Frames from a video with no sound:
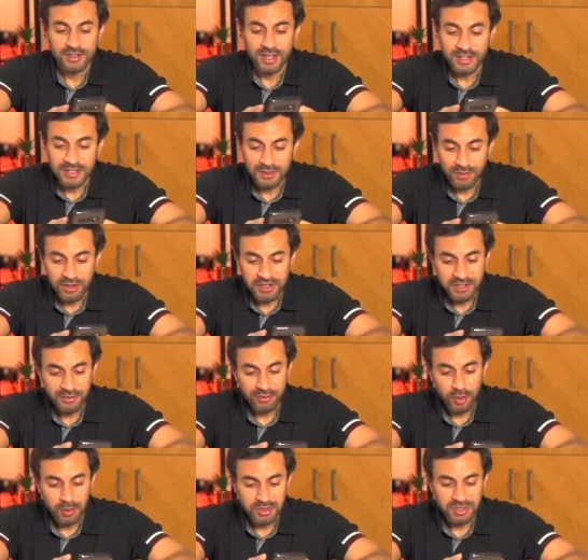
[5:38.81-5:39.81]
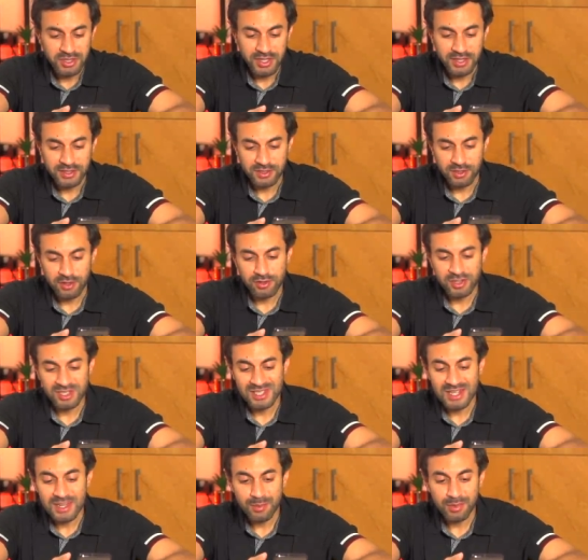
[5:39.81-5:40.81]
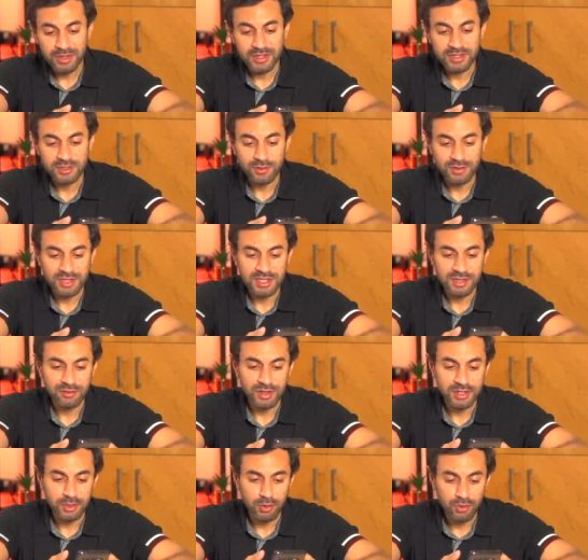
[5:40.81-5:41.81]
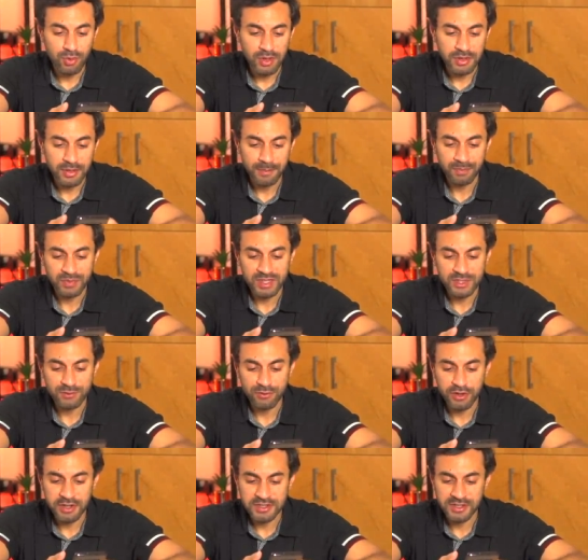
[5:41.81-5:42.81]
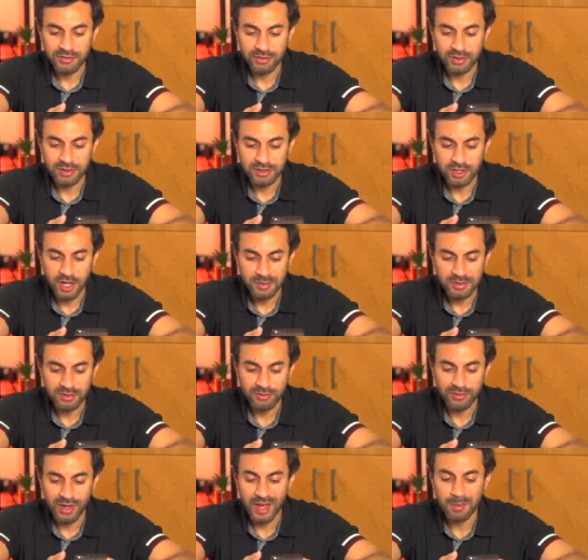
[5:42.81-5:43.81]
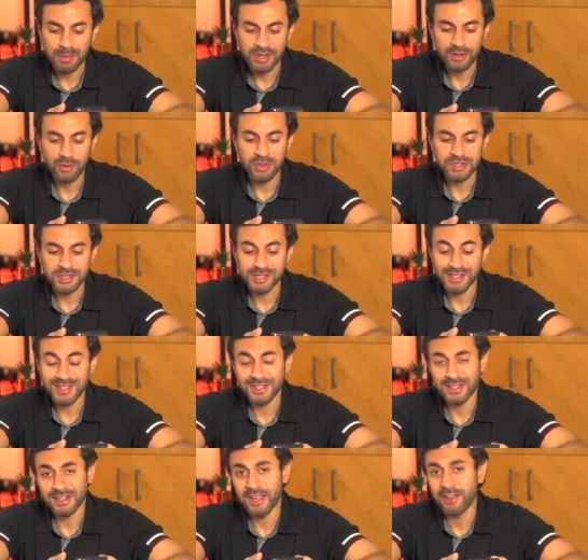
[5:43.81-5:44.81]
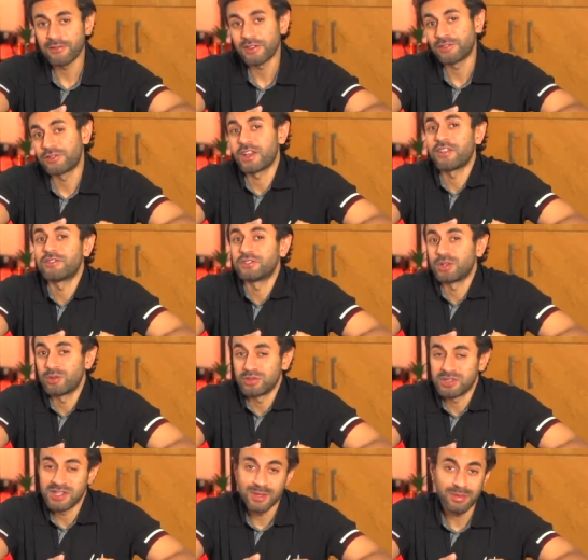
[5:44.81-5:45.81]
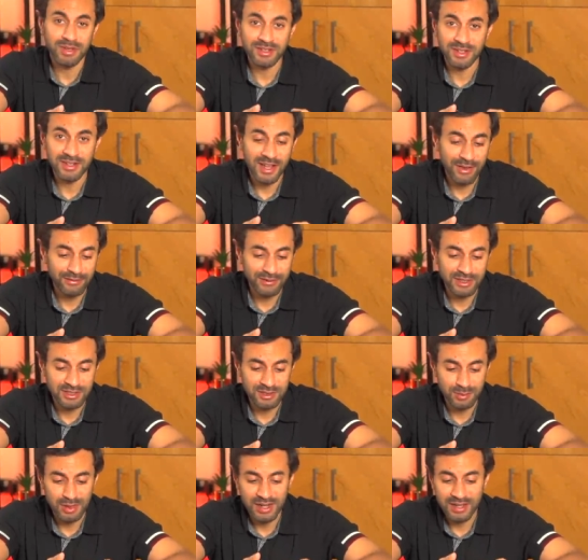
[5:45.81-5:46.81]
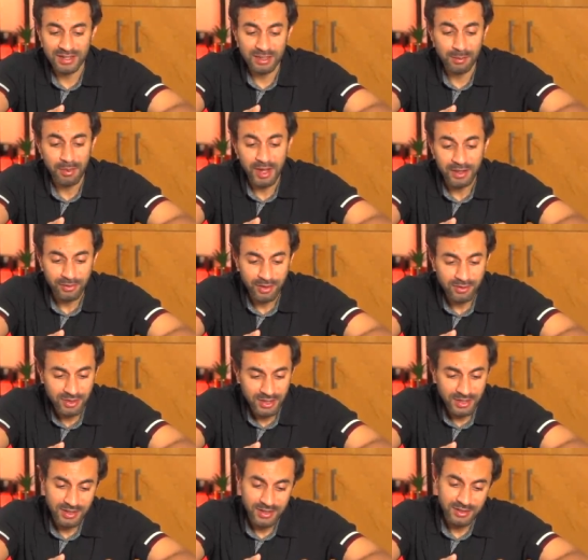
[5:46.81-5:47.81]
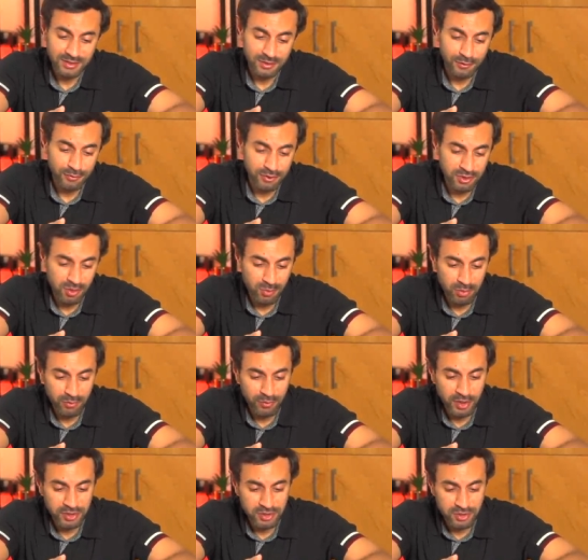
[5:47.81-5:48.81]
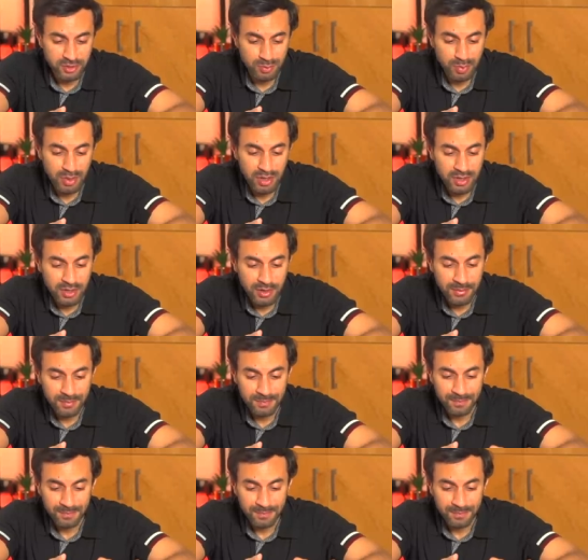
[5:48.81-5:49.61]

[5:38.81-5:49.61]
And there's various different options here. So sleep is obviously a really cool one. There's various different types of ambient noises that you can have. If you're having trouble sleeping, then have this play in the background. So for example, if I choose bird,